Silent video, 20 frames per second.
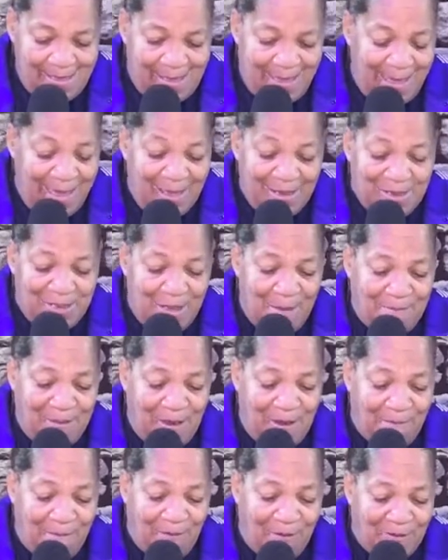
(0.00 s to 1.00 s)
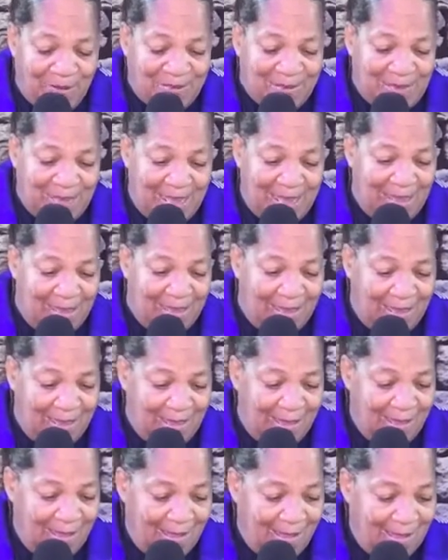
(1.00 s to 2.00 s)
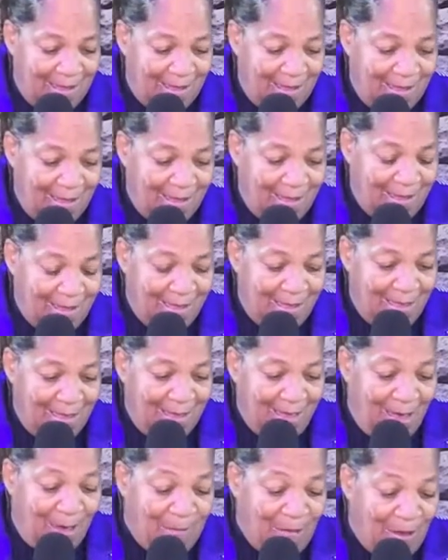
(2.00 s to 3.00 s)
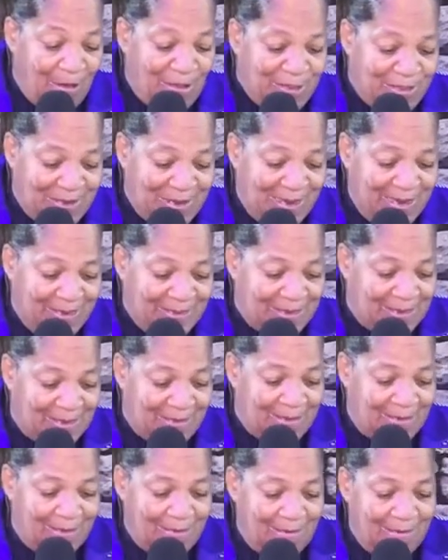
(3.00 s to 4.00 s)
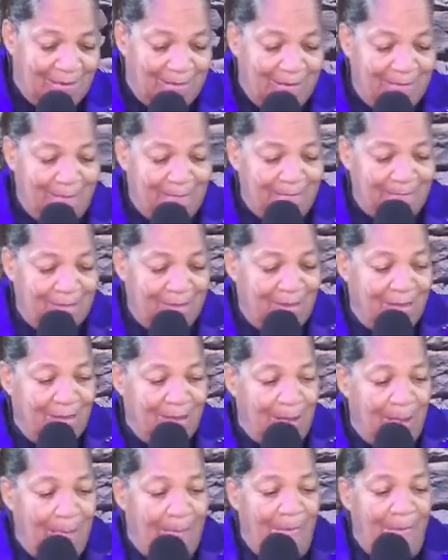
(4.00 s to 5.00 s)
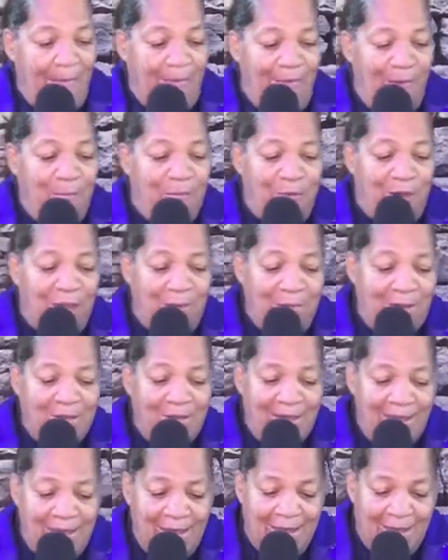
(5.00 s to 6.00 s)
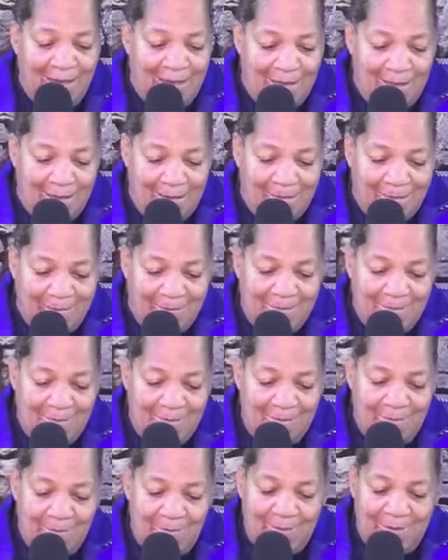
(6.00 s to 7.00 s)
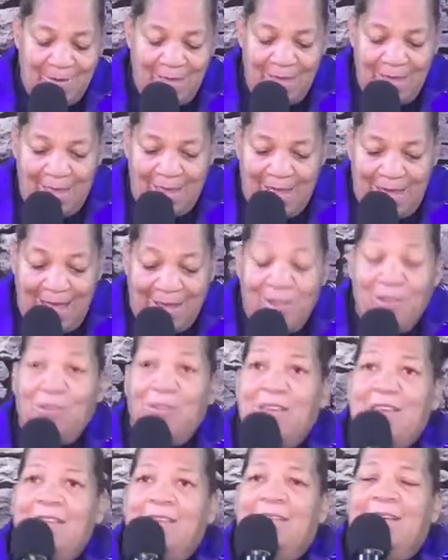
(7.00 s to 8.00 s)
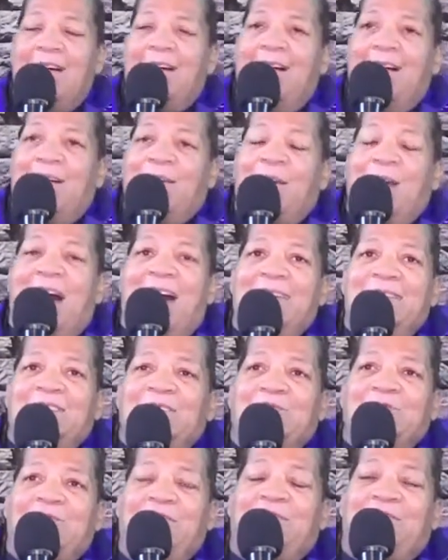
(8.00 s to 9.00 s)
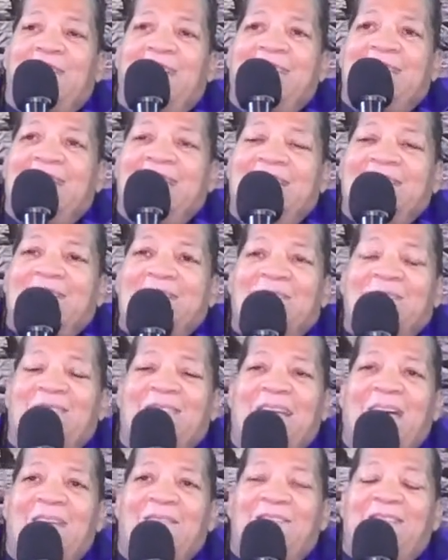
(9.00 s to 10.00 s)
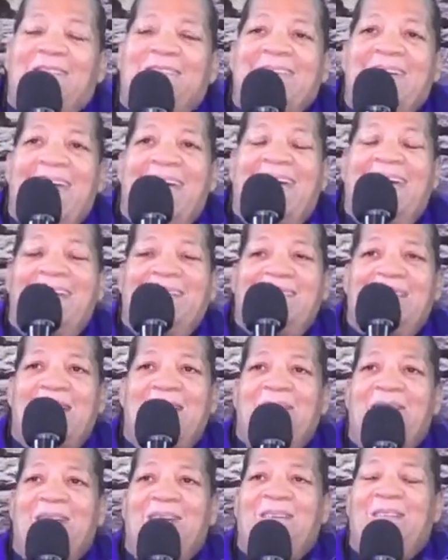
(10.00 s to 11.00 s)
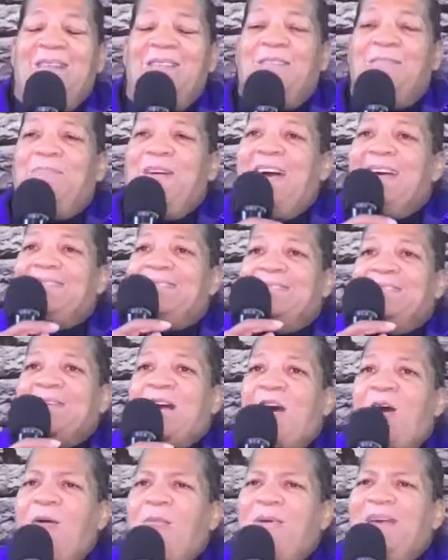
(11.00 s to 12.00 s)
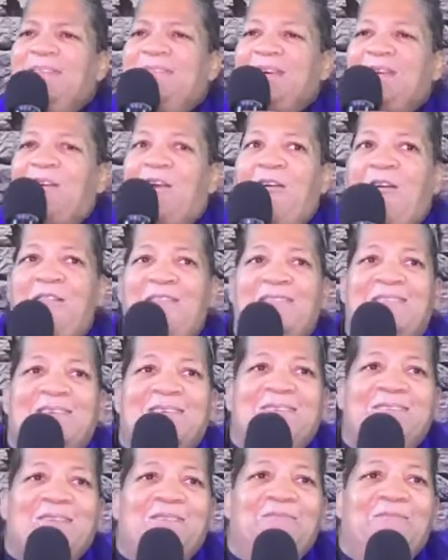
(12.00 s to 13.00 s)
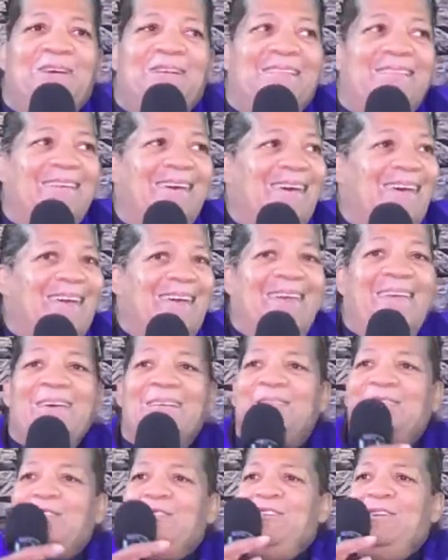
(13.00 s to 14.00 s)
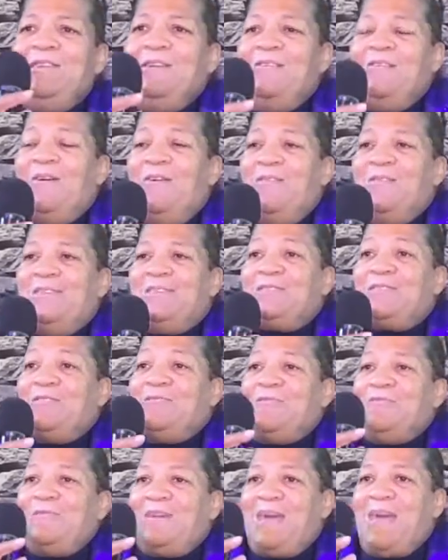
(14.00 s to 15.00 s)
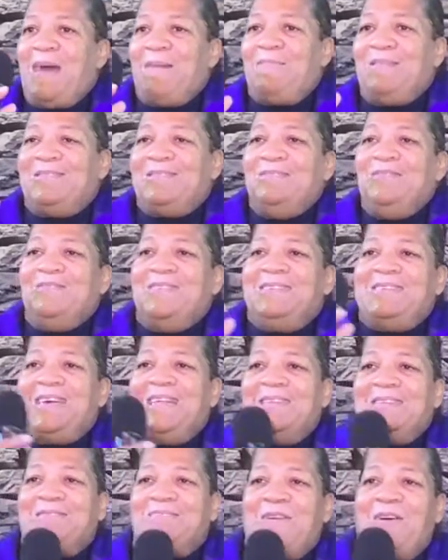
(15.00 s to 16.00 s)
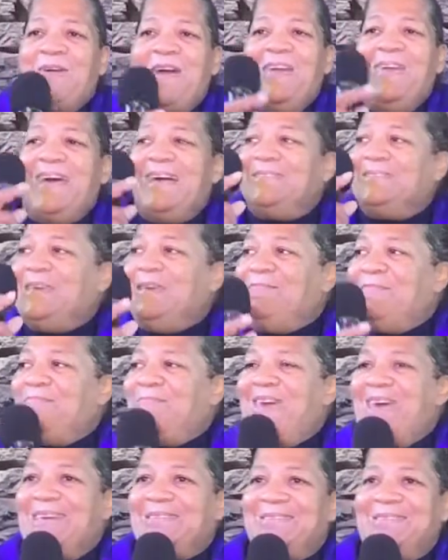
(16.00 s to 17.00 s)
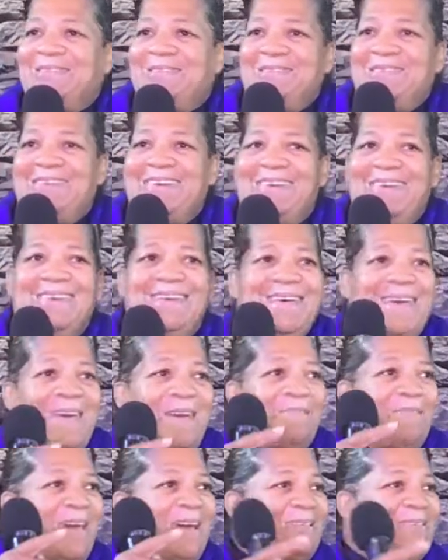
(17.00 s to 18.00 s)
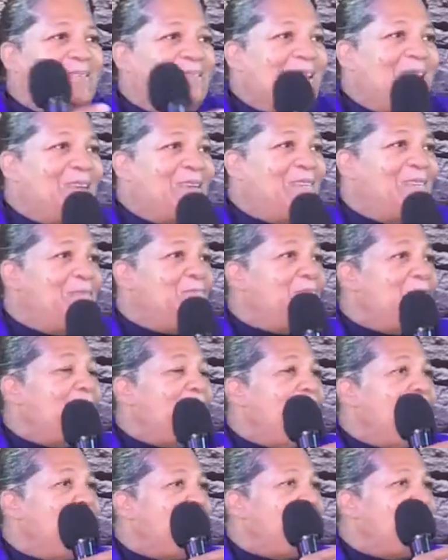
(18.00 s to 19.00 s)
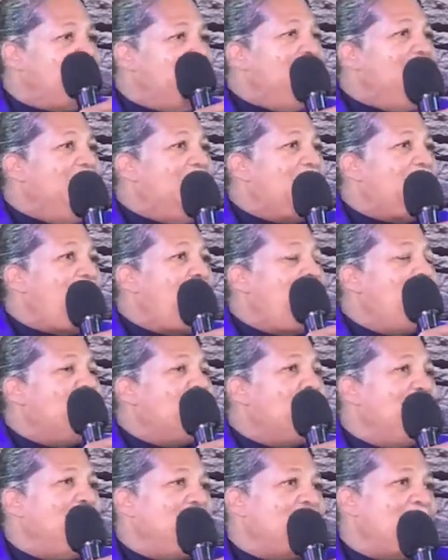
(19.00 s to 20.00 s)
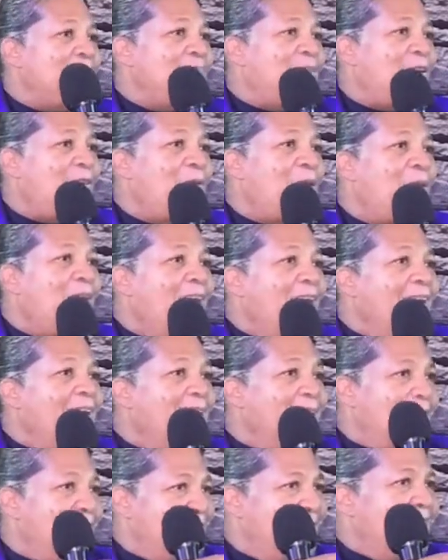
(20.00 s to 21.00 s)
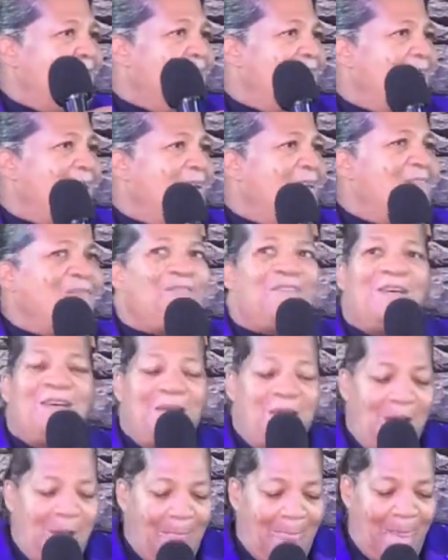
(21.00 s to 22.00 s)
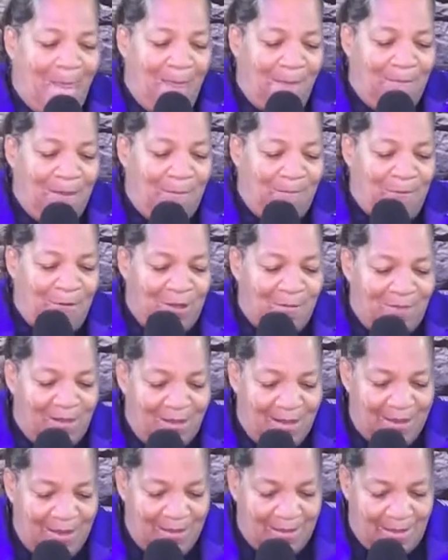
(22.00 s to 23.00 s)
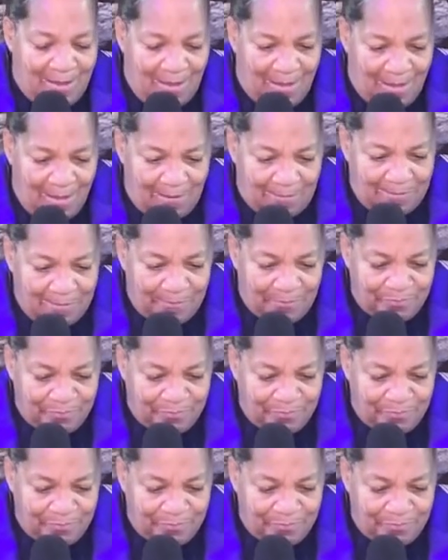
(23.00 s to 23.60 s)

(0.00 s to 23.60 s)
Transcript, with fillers: yes. It should be the first thing yes. about Jesus. Yes. And Brother Malik, um, I know that uh, God is doing great things in your life and, and that Pastor is always encouraging you and he'll see you on the school campus and you tell us about, hey, I seen pastor today. Pastor said in, in great encouragements about uh, my life. Yes, yes. But Brother Malik, um,